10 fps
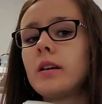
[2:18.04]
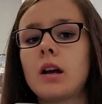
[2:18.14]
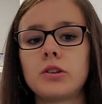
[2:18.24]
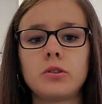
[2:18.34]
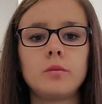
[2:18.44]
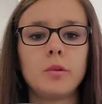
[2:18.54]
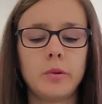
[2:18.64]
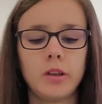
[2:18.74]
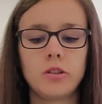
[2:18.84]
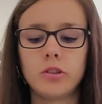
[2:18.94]
I'll show them my
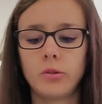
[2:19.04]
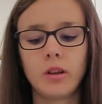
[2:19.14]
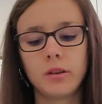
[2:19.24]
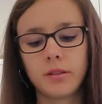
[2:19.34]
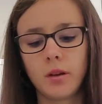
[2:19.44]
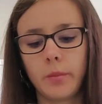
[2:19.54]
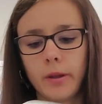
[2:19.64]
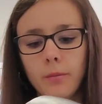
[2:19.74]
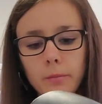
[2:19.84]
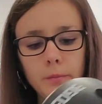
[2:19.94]
Pikachu ears in a bit.